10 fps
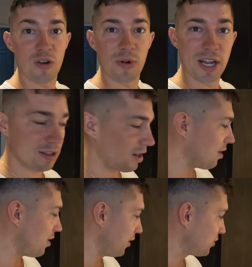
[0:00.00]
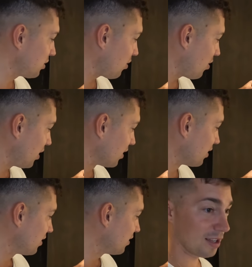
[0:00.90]
know my entire life story.
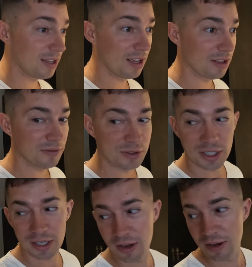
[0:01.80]
I love drinking